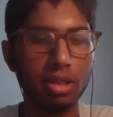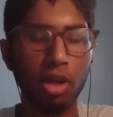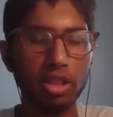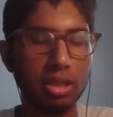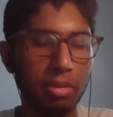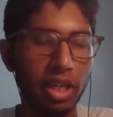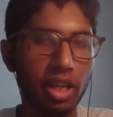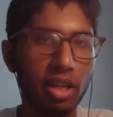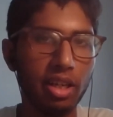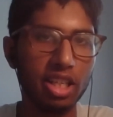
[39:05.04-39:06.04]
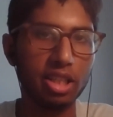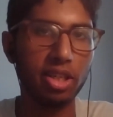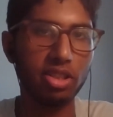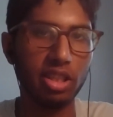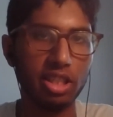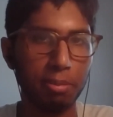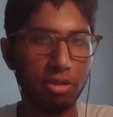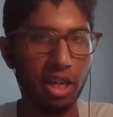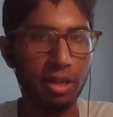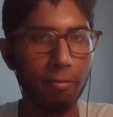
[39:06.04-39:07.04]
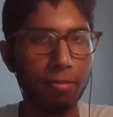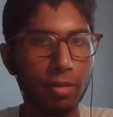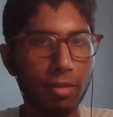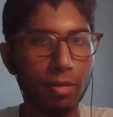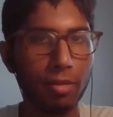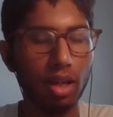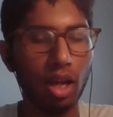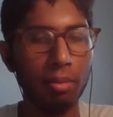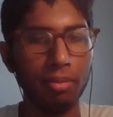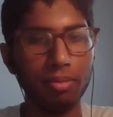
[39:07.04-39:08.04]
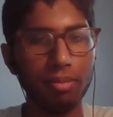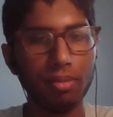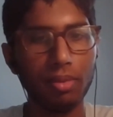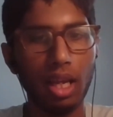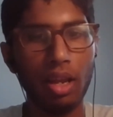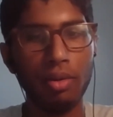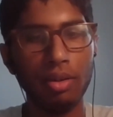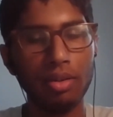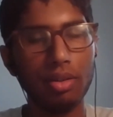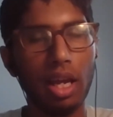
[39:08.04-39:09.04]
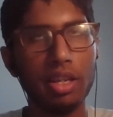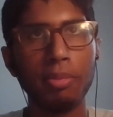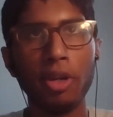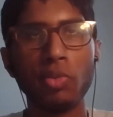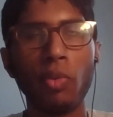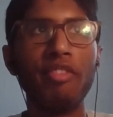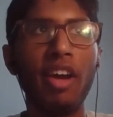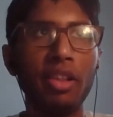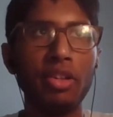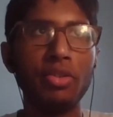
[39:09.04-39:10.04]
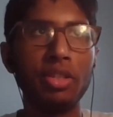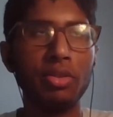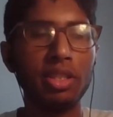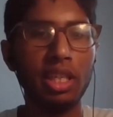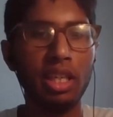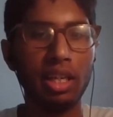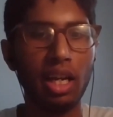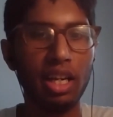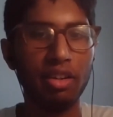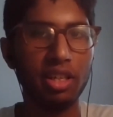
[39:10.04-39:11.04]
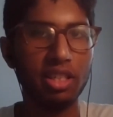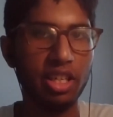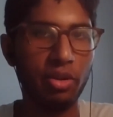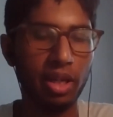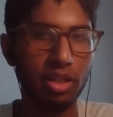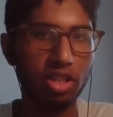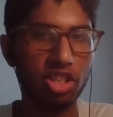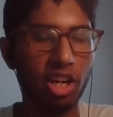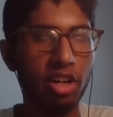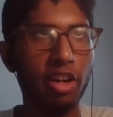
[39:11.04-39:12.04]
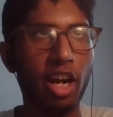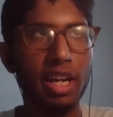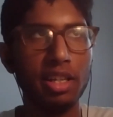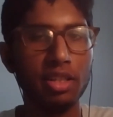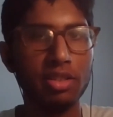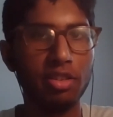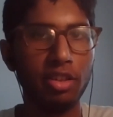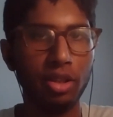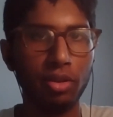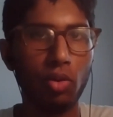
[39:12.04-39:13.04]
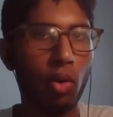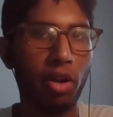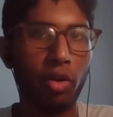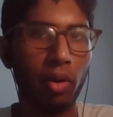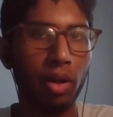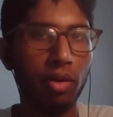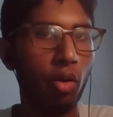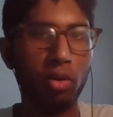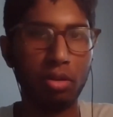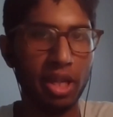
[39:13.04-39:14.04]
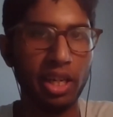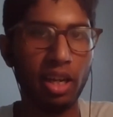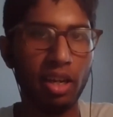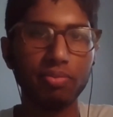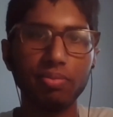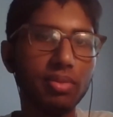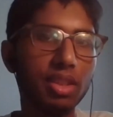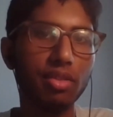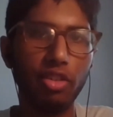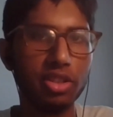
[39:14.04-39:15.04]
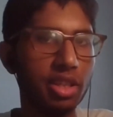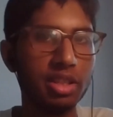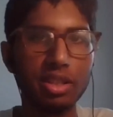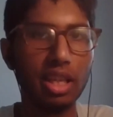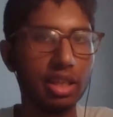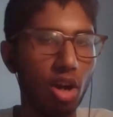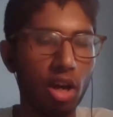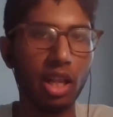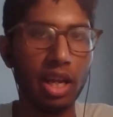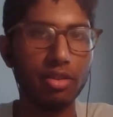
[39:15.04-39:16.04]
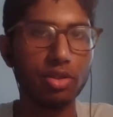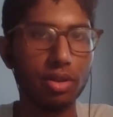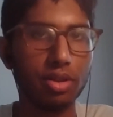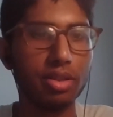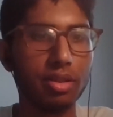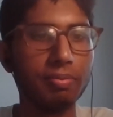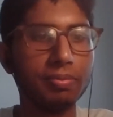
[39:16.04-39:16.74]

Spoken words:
to multimedia and especially to print. And I suppose what values you see in kind of continuing to share your ideas through quote unquote old media versus like online sources.